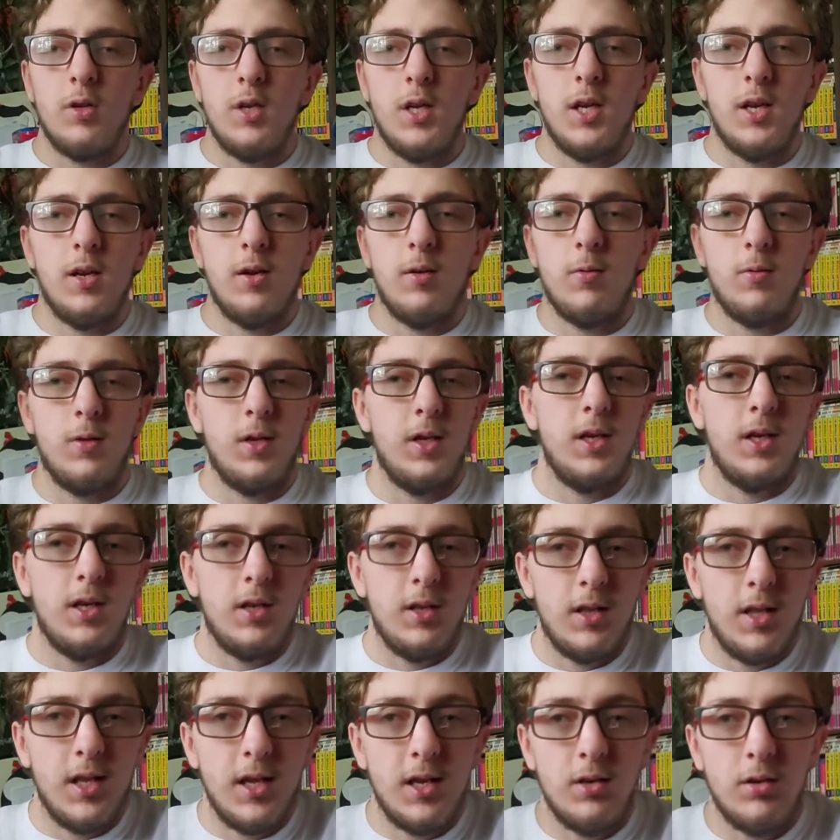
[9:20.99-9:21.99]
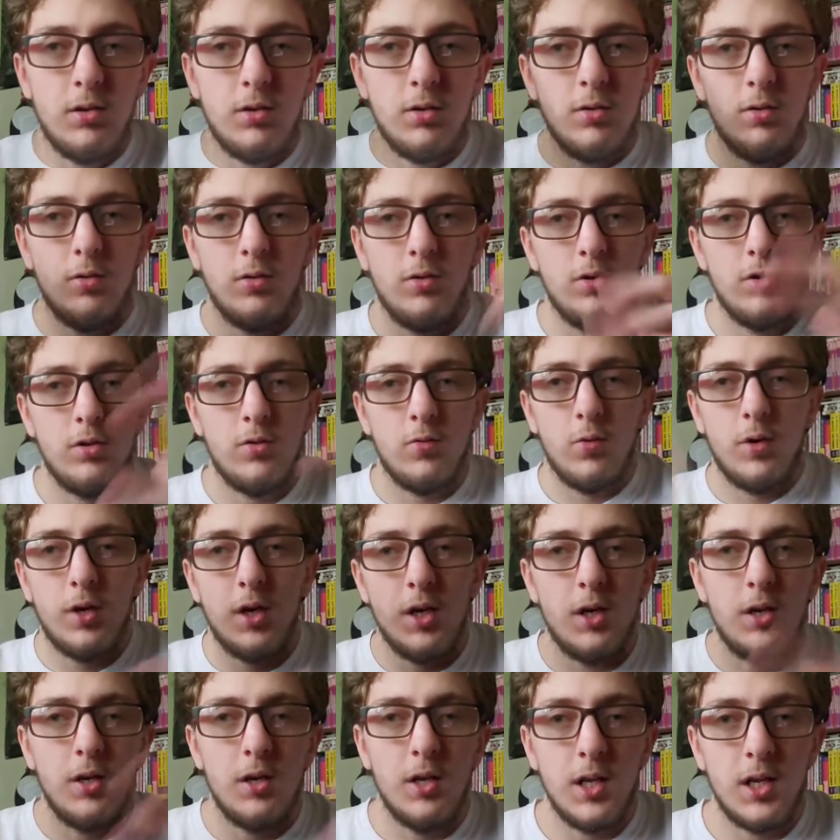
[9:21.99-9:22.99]
You know, like they just
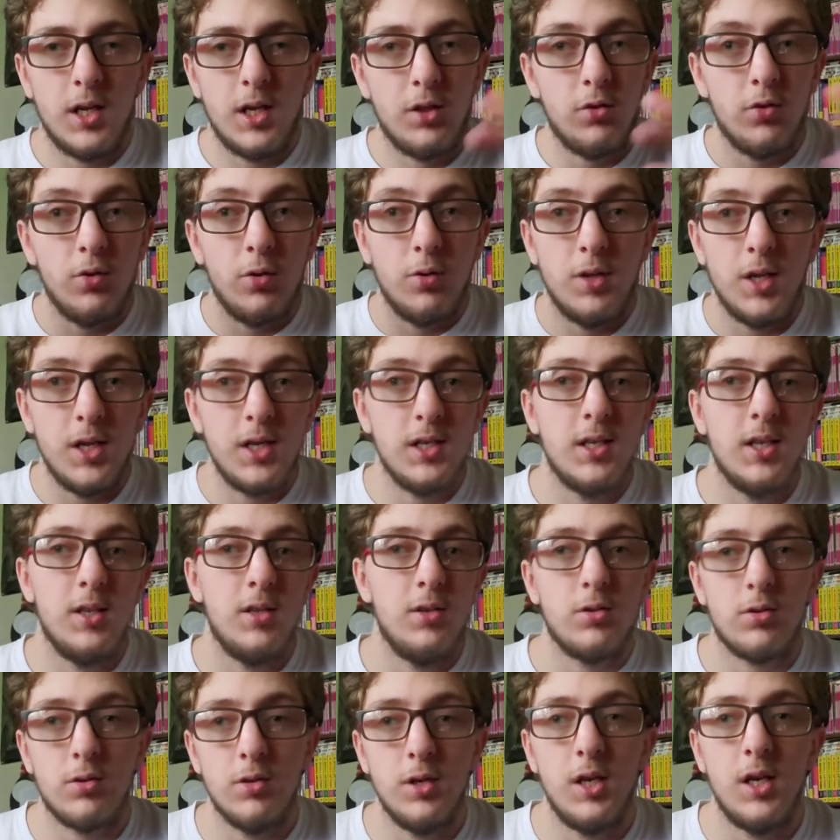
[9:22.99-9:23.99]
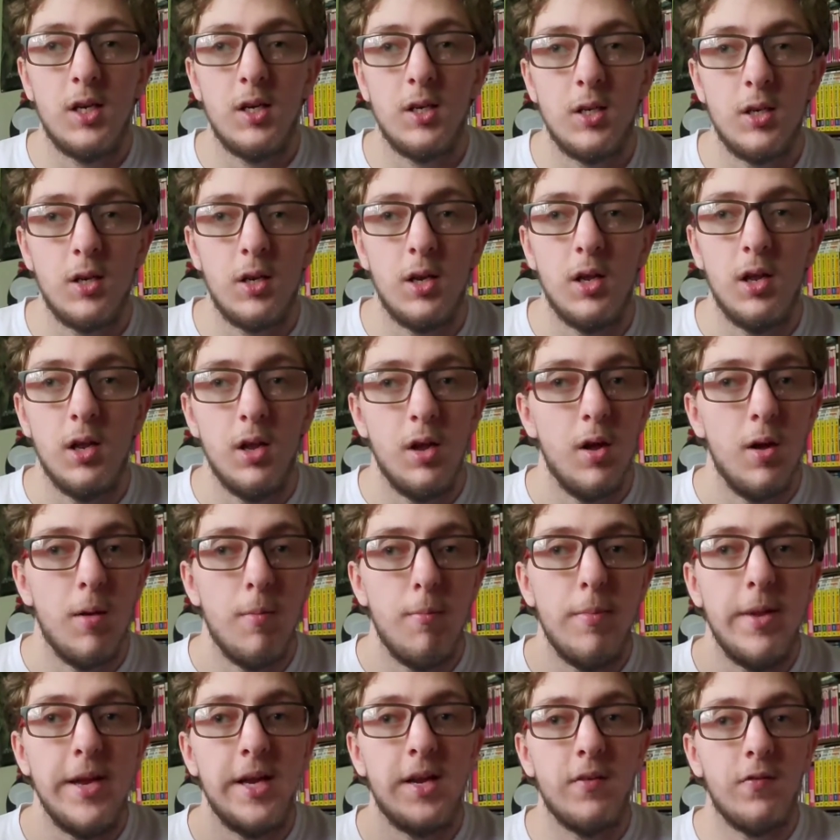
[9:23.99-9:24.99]
wanted to like throw things at the screen to
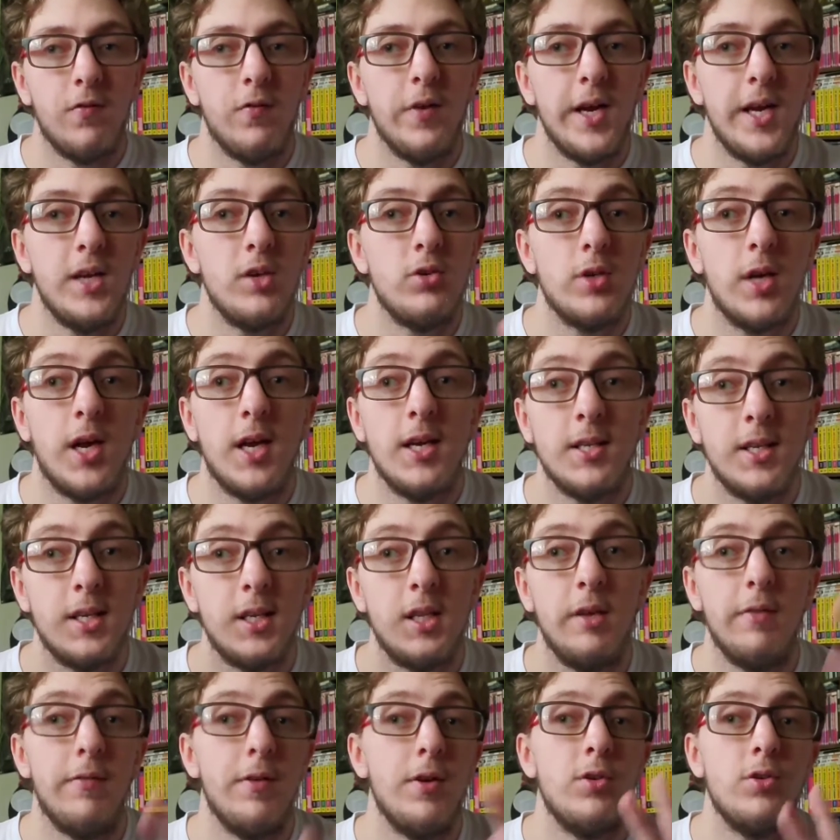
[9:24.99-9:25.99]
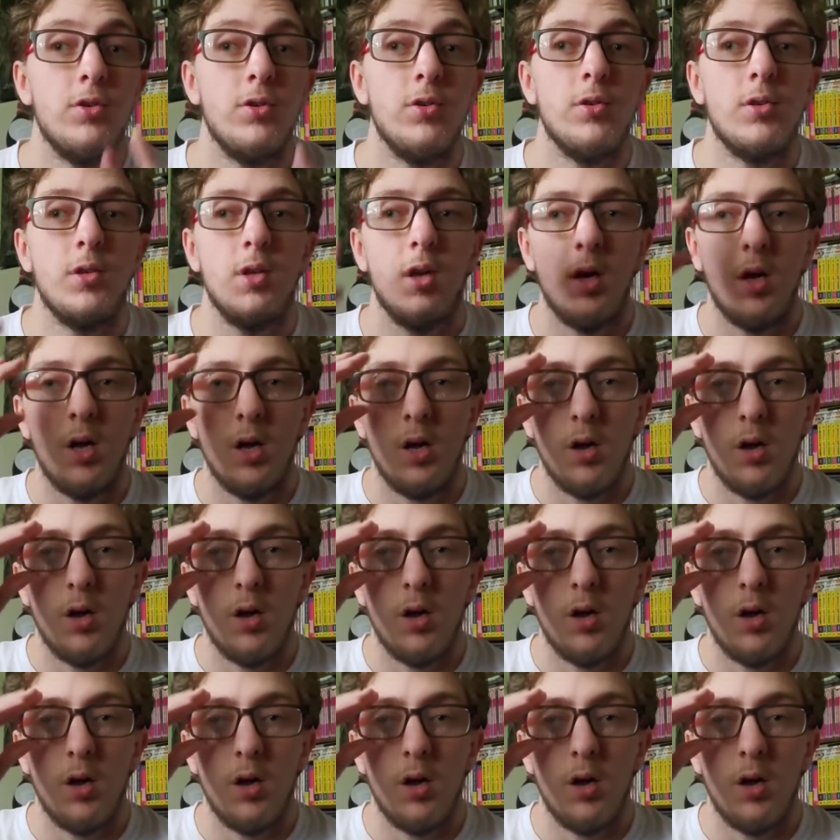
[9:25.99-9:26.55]
make a franchise like the Avengers,